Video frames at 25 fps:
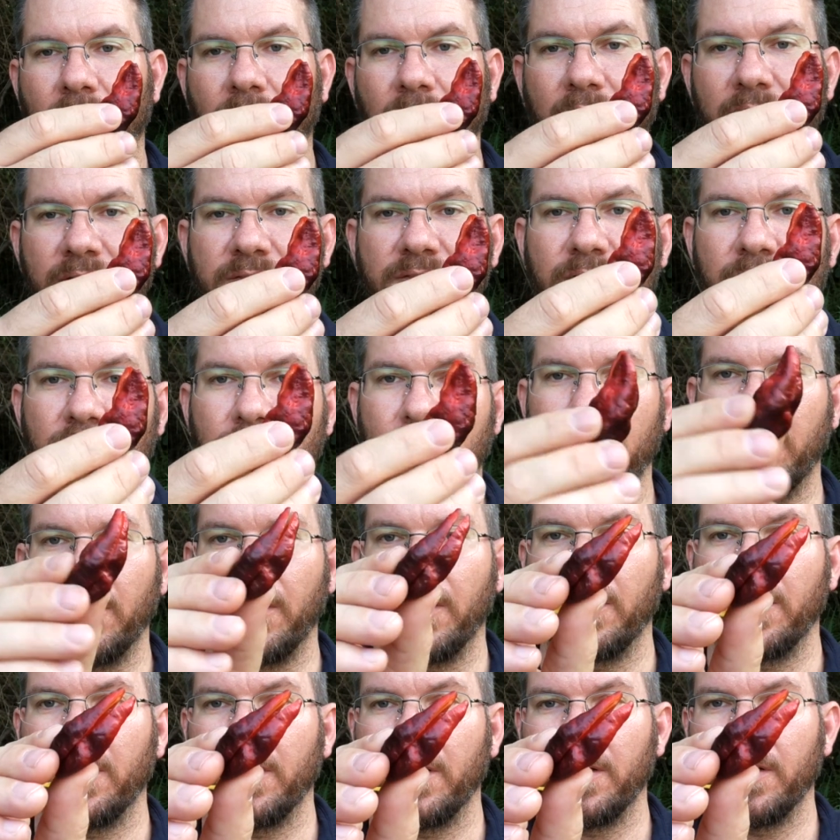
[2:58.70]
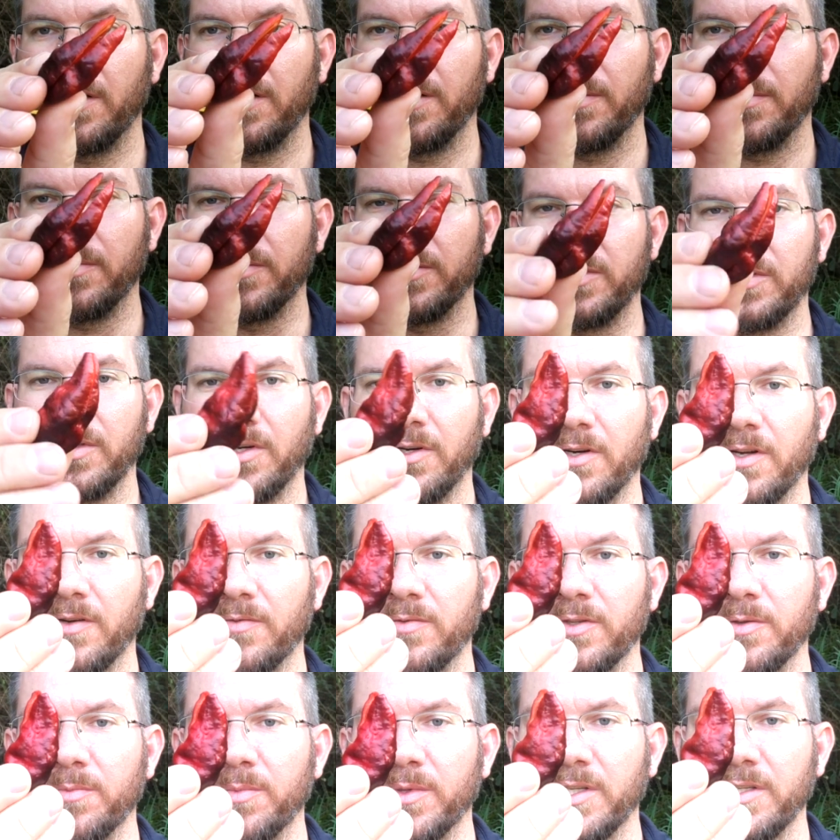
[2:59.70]
Alright, so we'll start
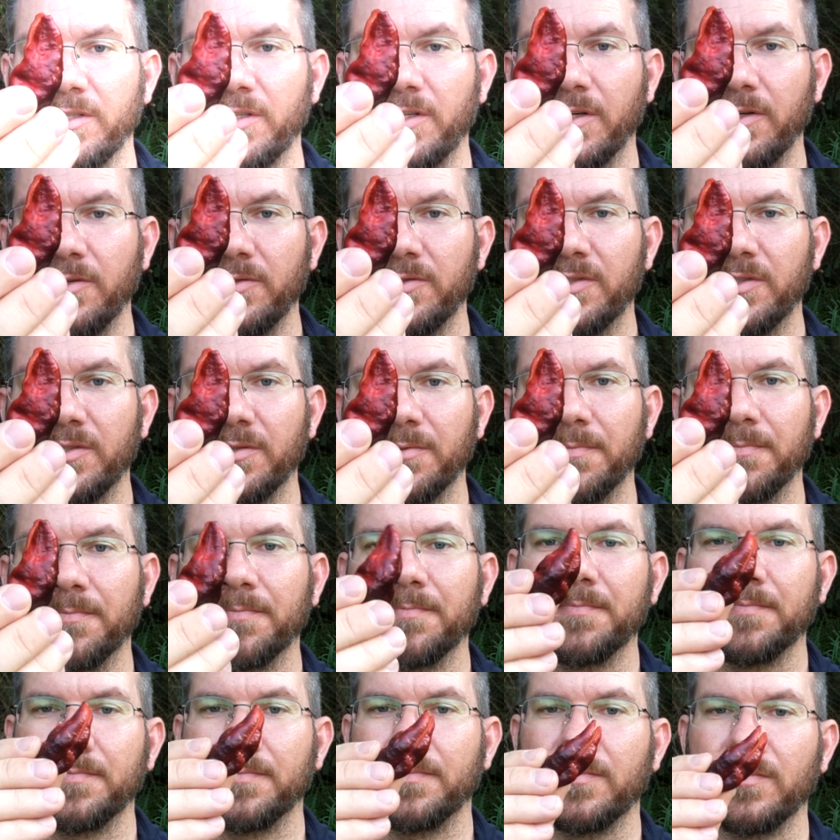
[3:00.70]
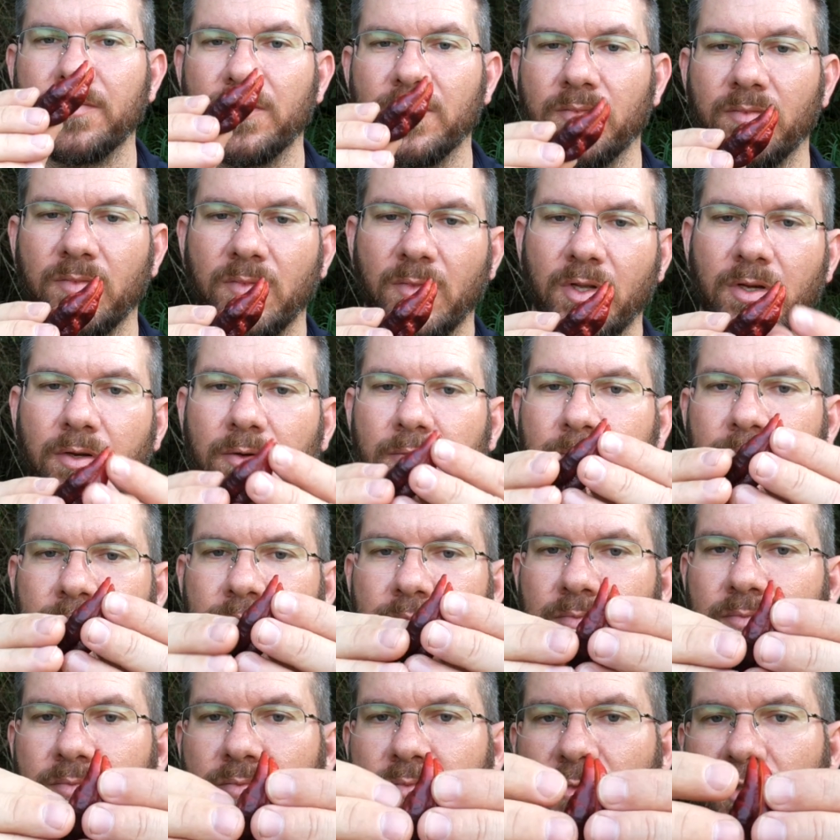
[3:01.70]
off with a blood ghost. Oh,
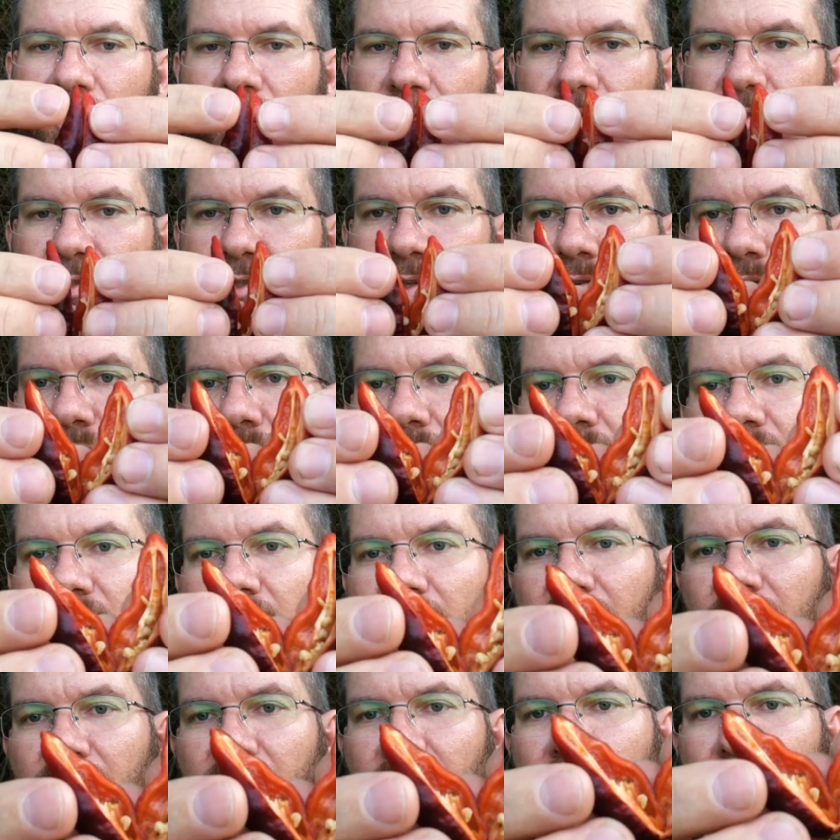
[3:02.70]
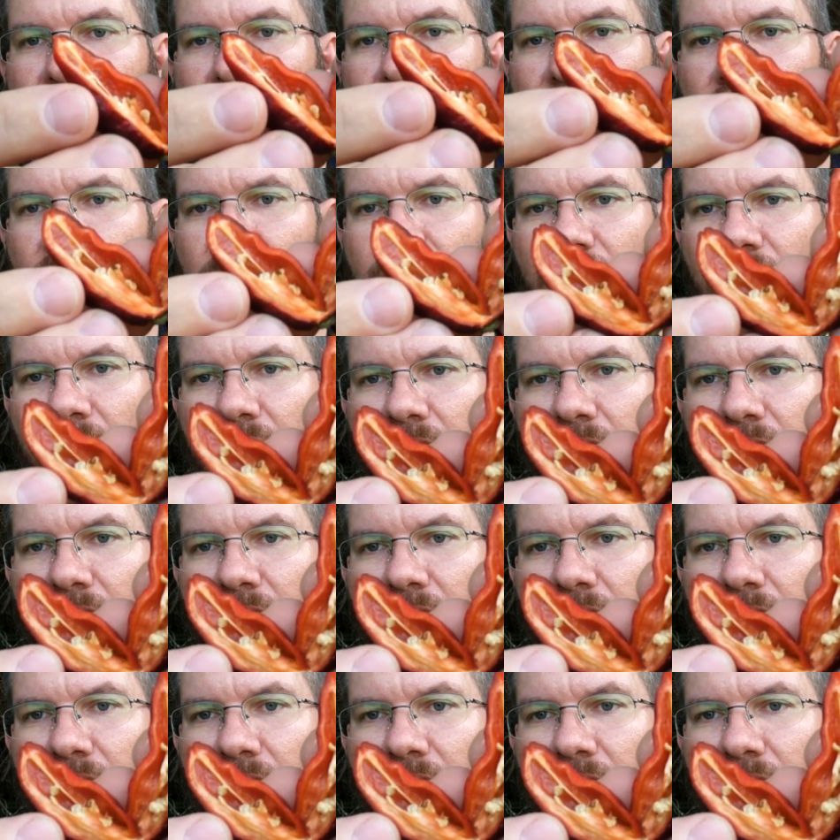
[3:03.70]
I'll show the inside again so you can